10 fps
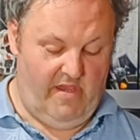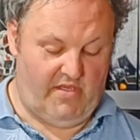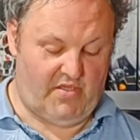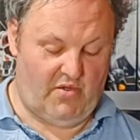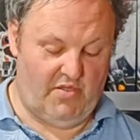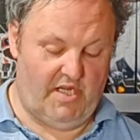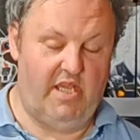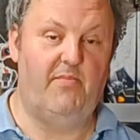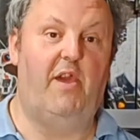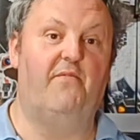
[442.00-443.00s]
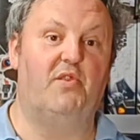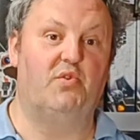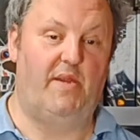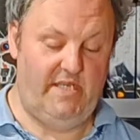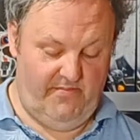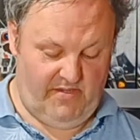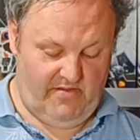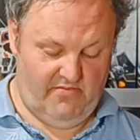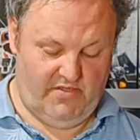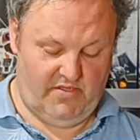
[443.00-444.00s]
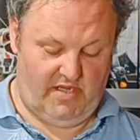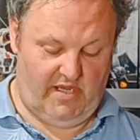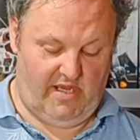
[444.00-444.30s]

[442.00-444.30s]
It's sold on eBay for £20,